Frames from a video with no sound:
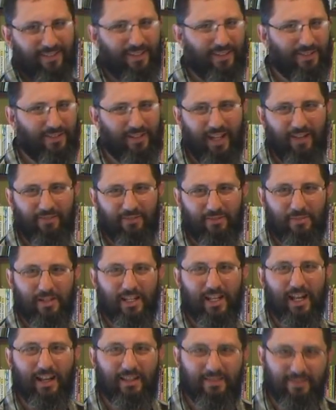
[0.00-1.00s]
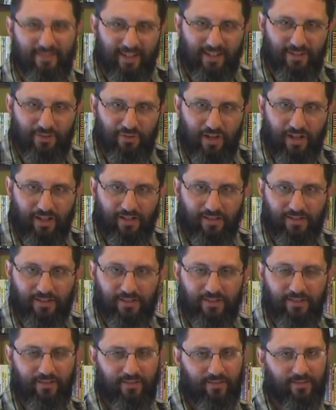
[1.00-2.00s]
It doesn't have to mean anything
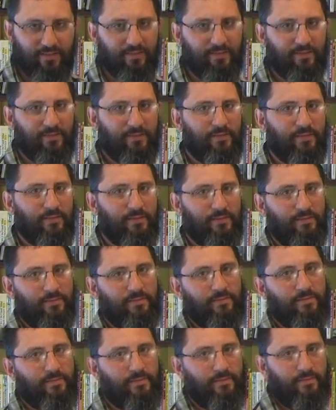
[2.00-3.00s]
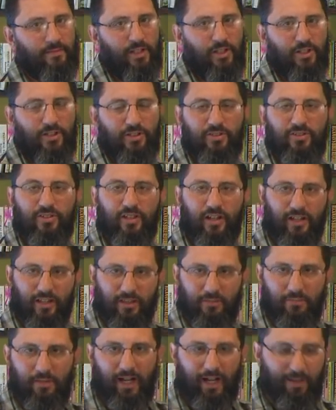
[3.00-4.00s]
changes. You just study
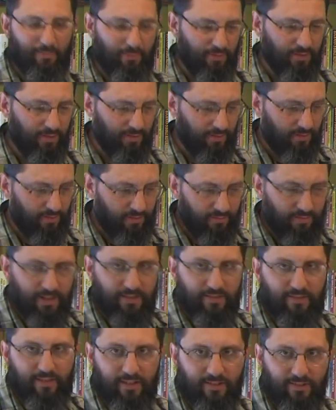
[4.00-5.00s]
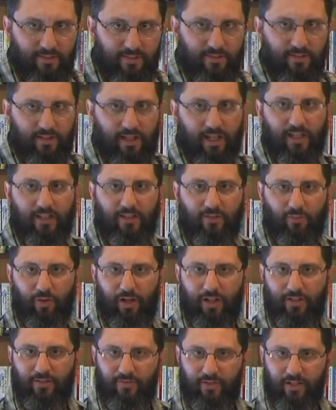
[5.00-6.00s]
the Bible and you learn the right things to say and you
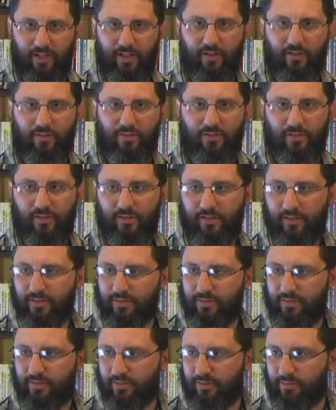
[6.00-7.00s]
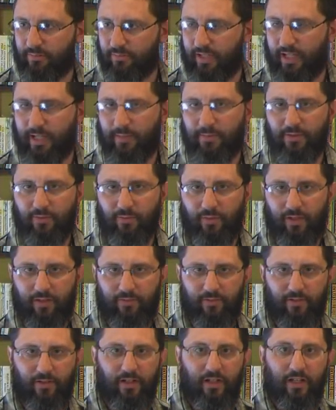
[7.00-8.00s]
watch videos and you listen to some tapes and
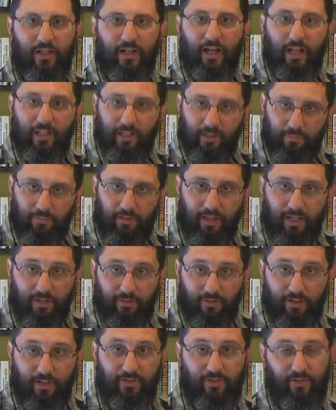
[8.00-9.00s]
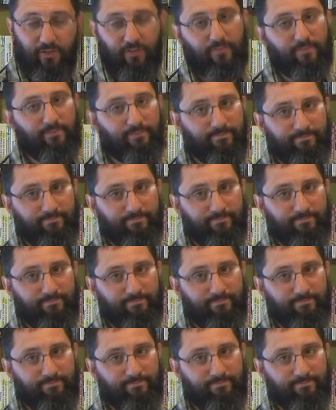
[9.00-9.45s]
whatever and you play Christian.